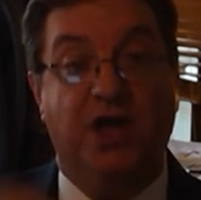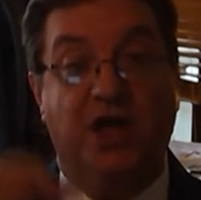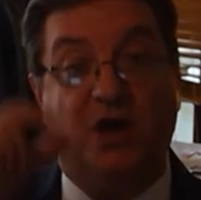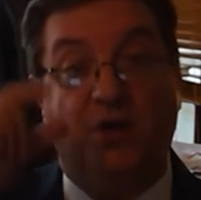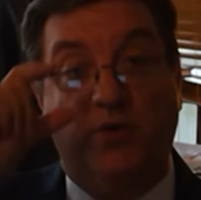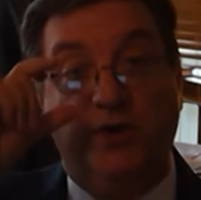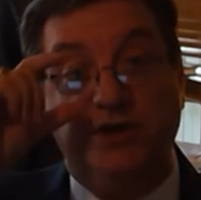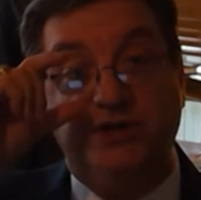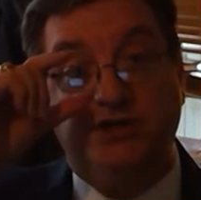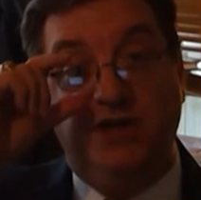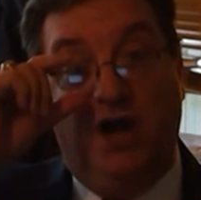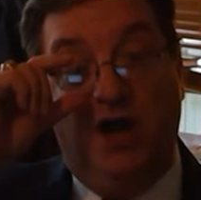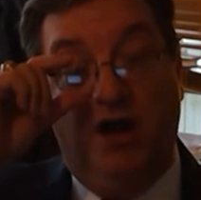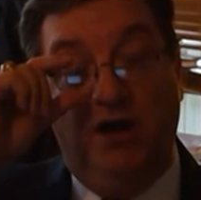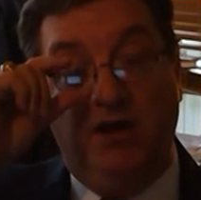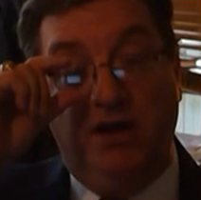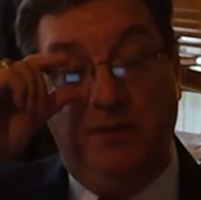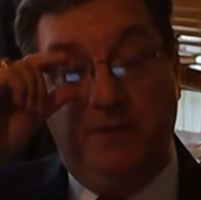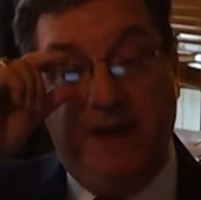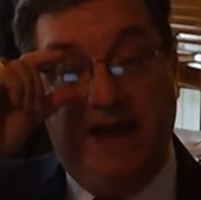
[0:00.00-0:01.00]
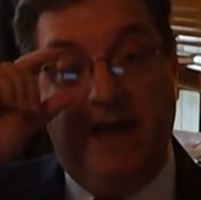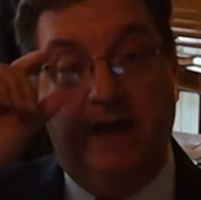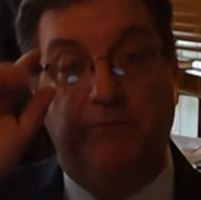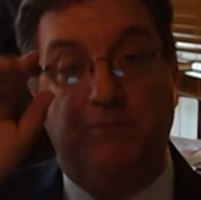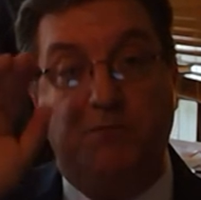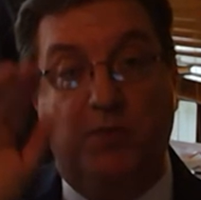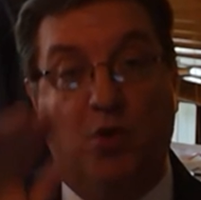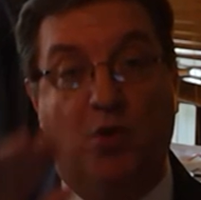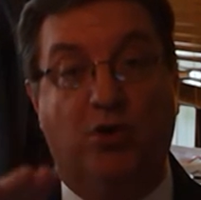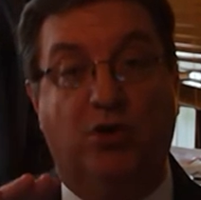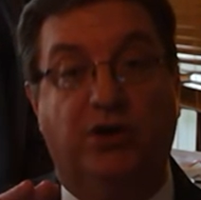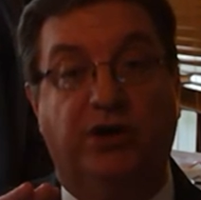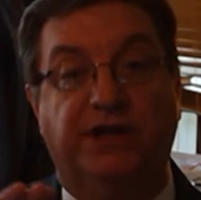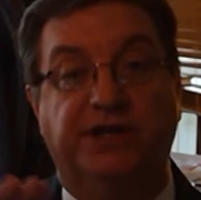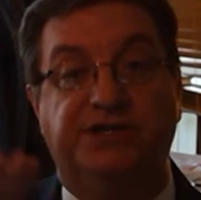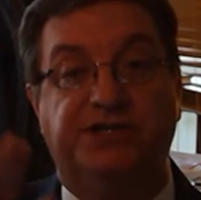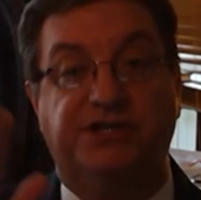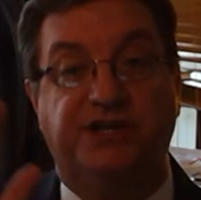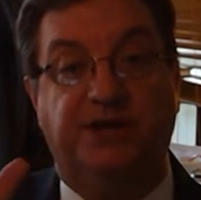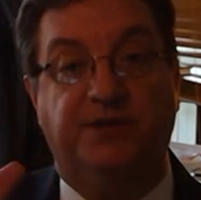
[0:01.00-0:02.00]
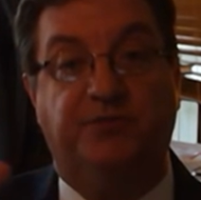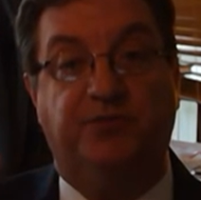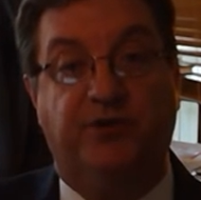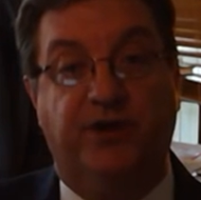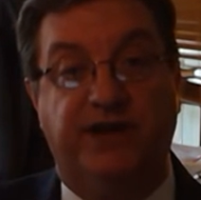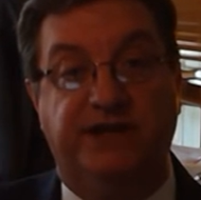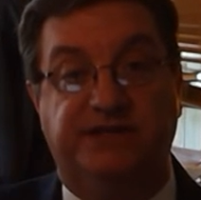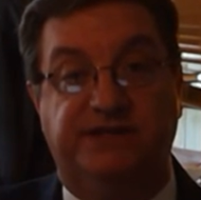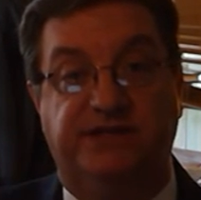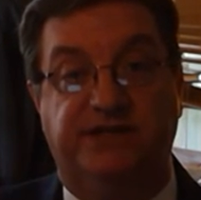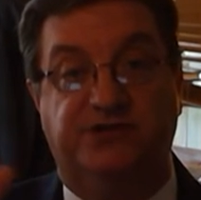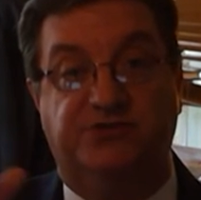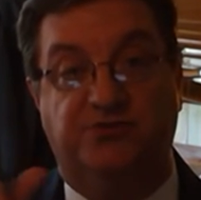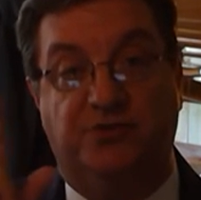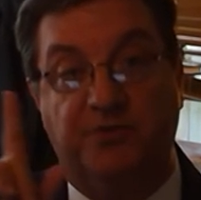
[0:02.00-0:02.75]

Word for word: And we talk about moralists in presidents.